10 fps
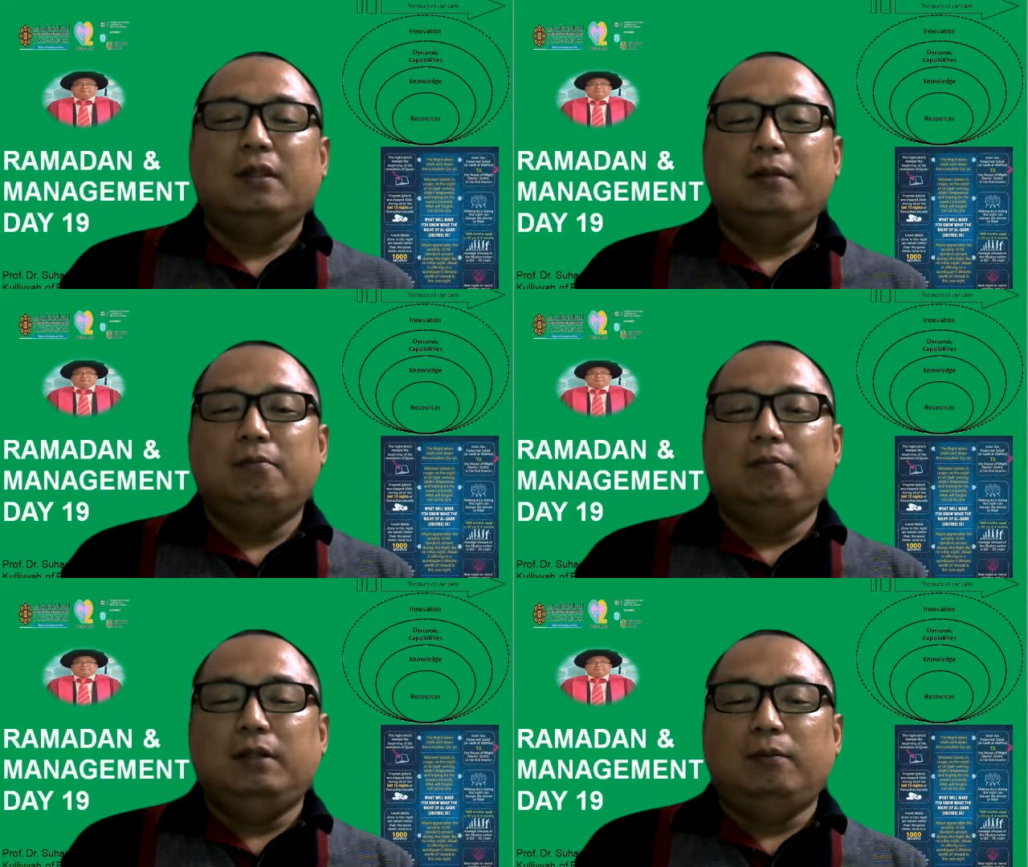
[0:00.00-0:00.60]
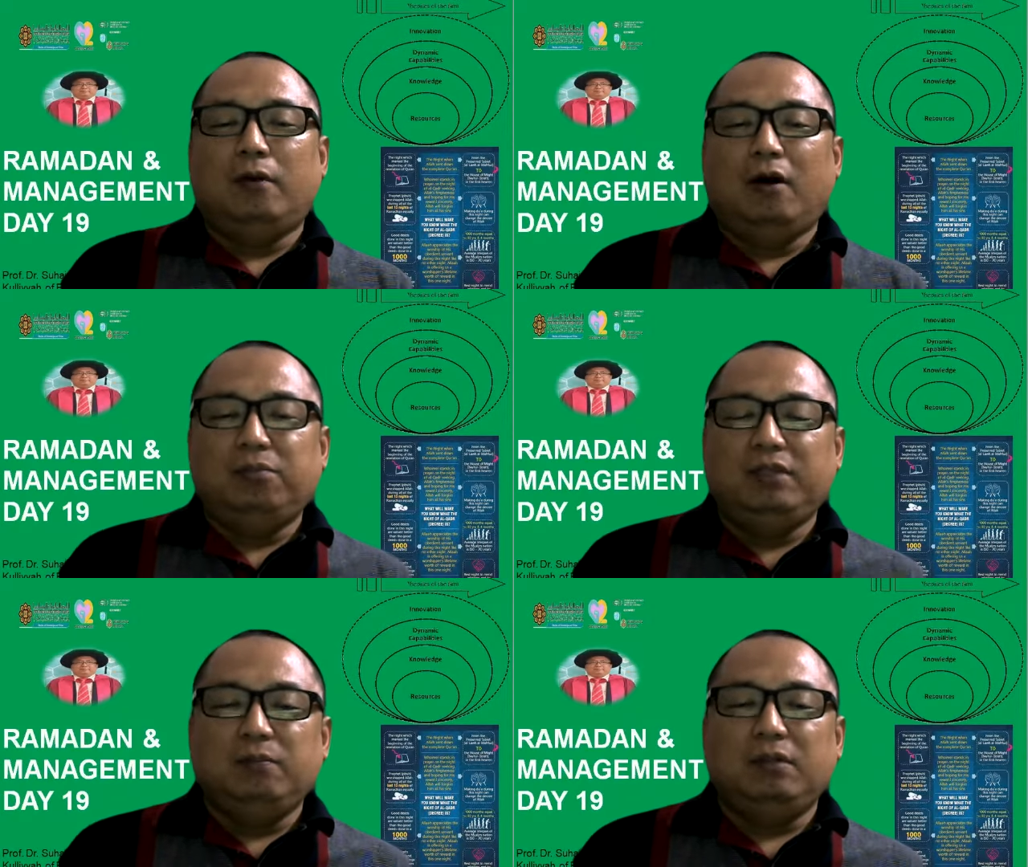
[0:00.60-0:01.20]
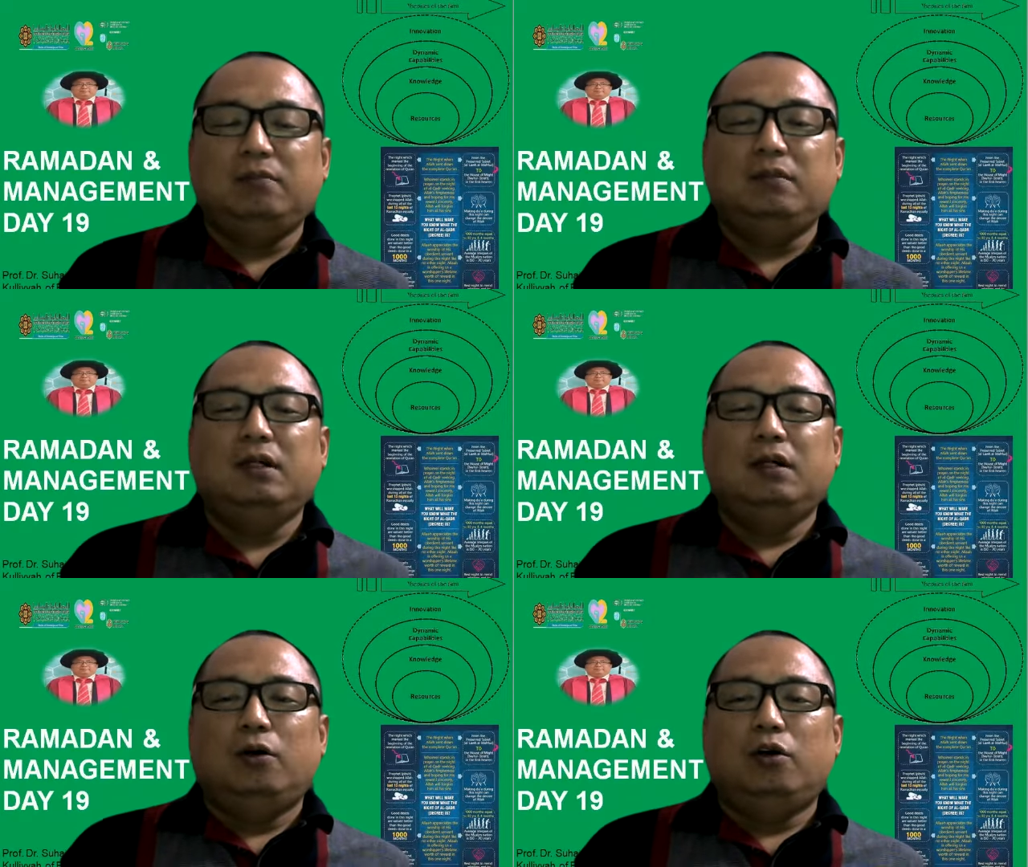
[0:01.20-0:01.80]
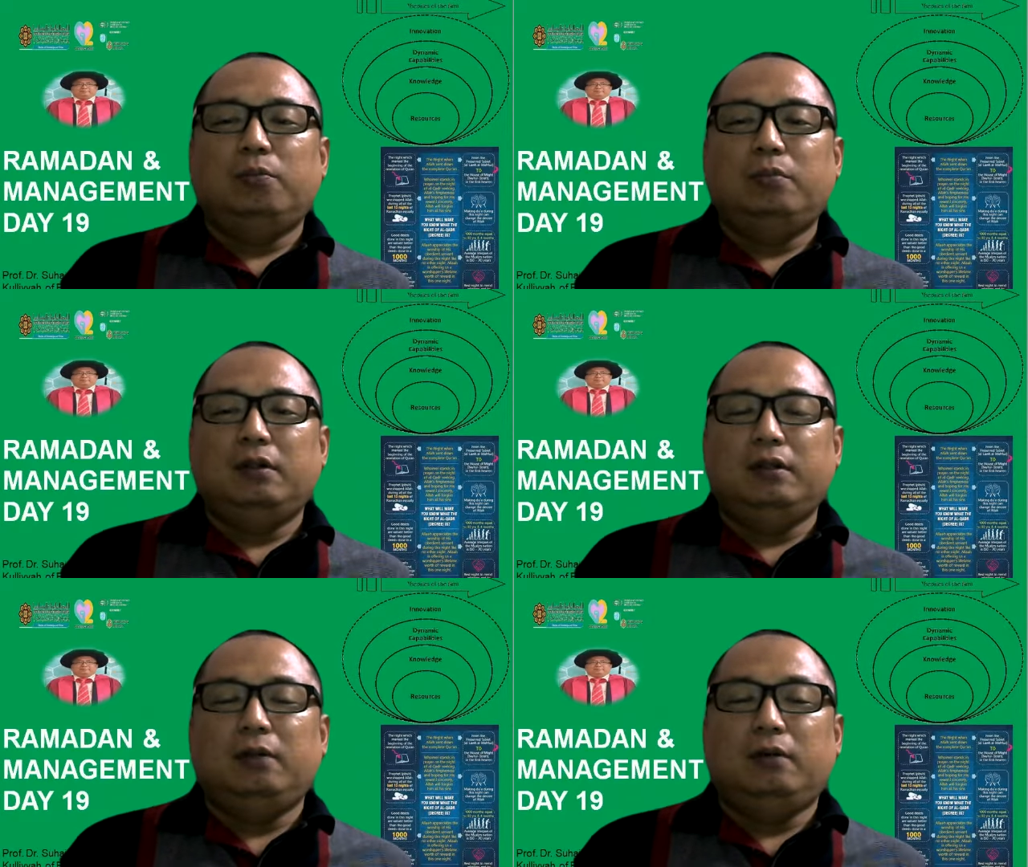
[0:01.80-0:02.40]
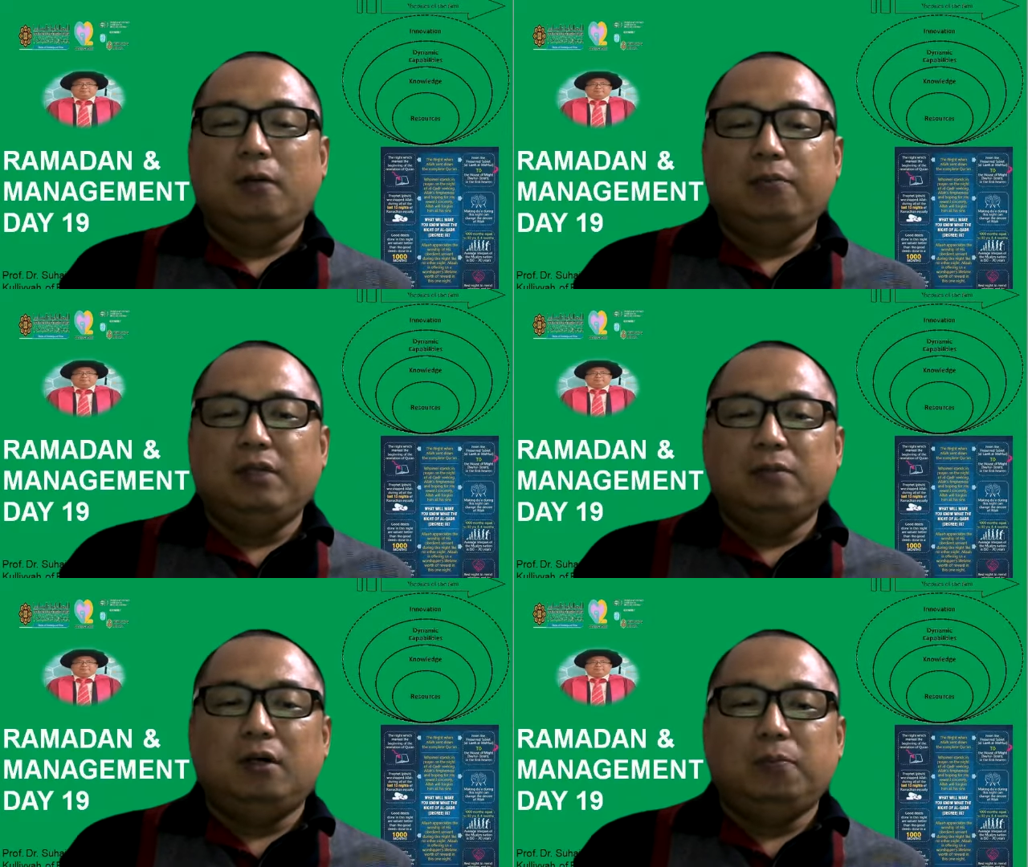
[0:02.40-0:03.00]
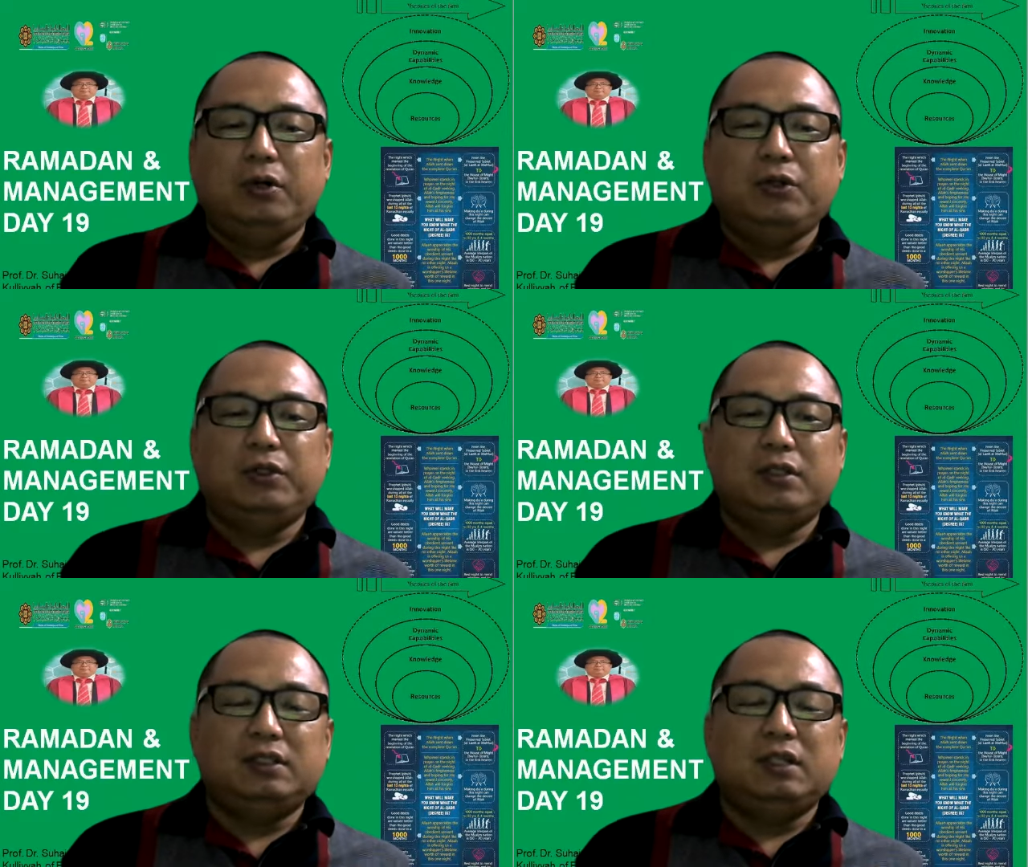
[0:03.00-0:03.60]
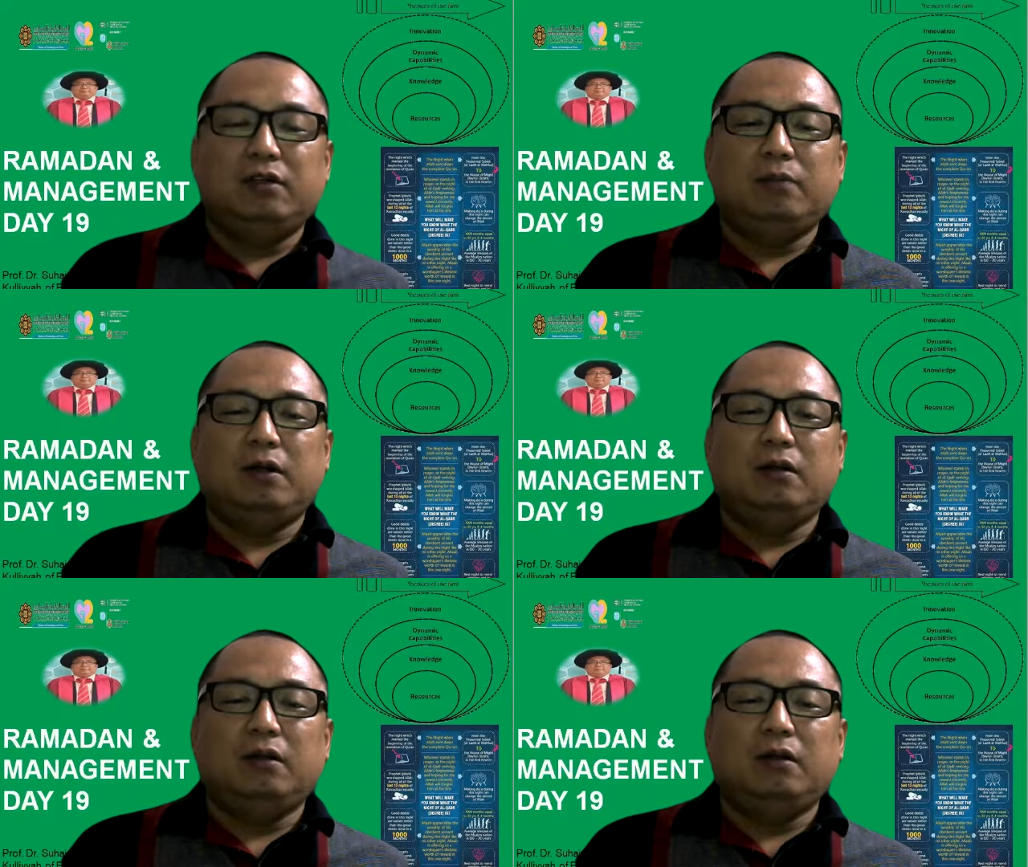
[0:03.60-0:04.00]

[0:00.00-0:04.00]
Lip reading: the optimum opportunities given by